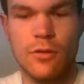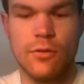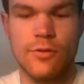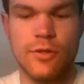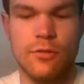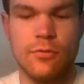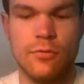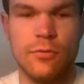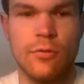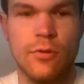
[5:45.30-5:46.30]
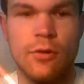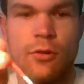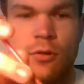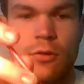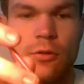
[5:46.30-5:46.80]
Also,
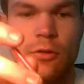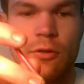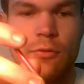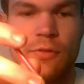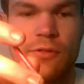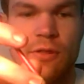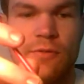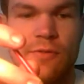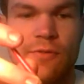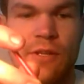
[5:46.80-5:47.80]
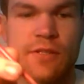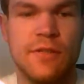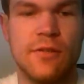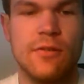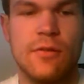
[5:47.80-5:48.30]
we'll go inside of his visor.